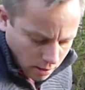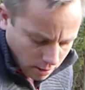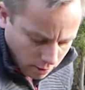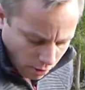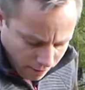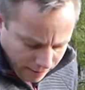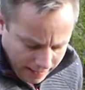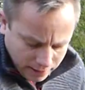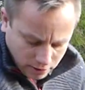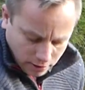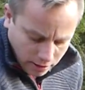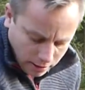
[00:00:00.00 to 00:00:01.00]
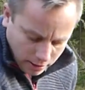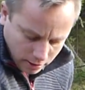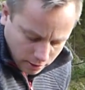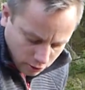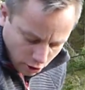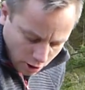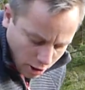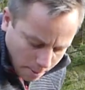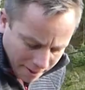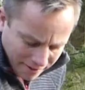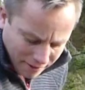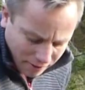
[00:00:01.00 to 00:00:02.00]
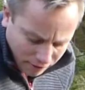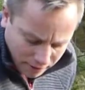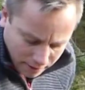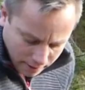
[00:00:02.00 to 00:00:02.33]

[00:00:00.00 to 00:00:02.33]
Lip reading: knife, it has to do a little bit of everything.